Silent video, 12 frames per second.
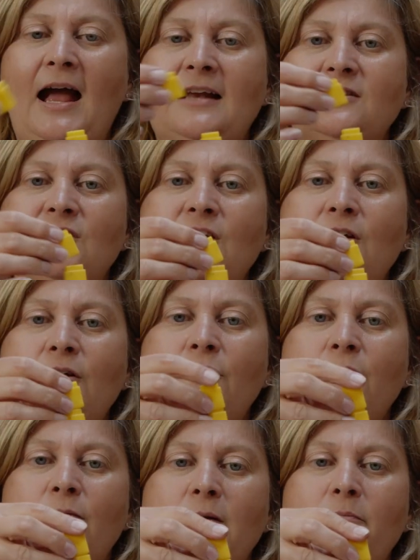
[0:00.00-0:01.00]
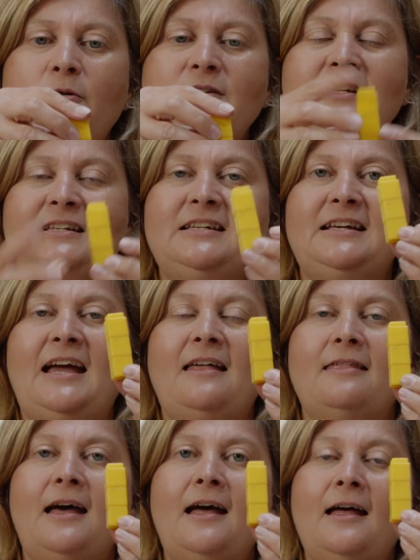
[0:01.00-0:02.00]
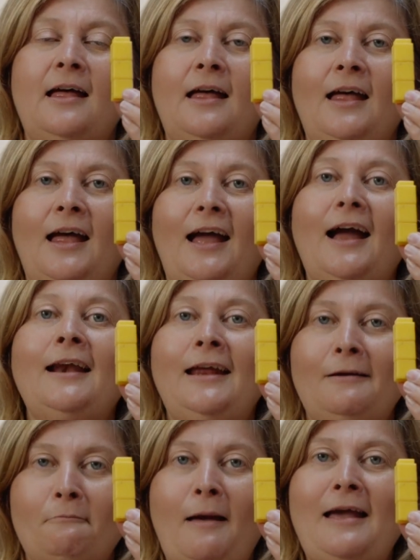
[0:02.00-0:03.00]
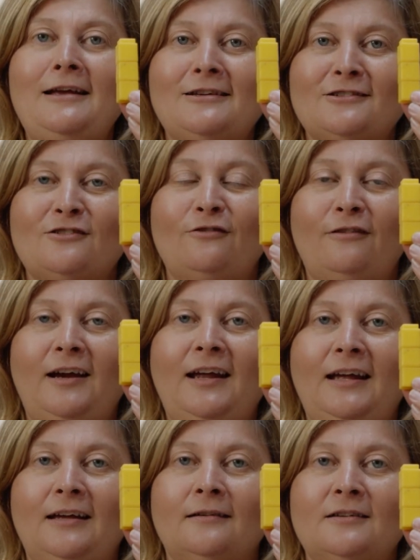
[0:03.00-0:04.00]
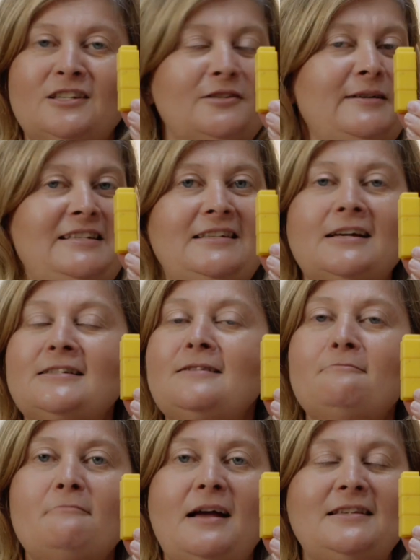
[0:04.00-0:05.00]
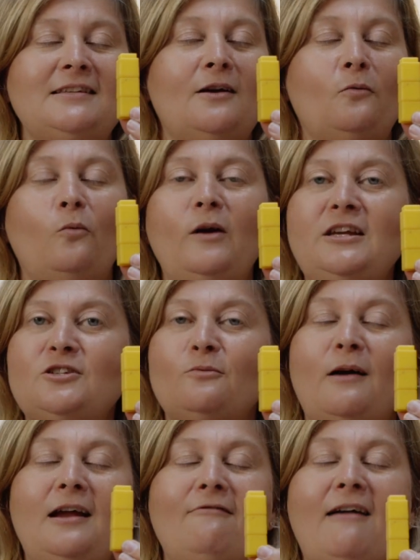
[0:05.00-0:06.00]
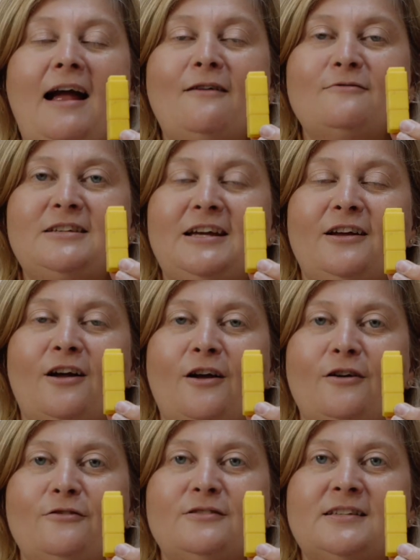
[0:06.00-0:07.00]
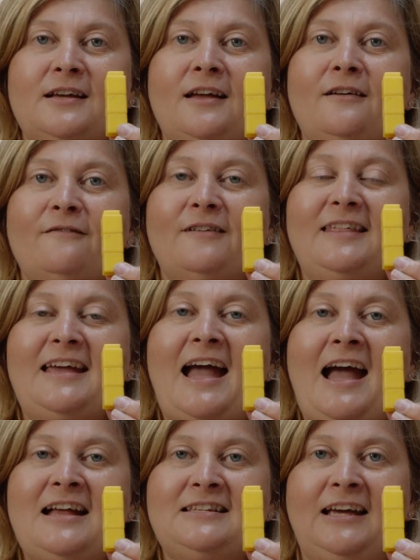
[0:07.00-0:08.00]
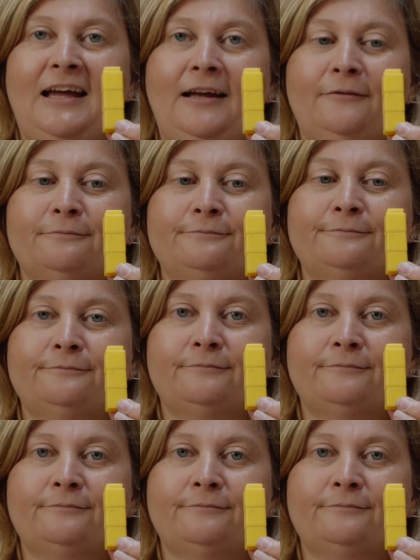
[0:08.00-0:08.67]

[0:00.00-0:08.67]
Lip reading: add 2, we put it together and it makes 3. So it doesn't matter which way round it goes for the adding.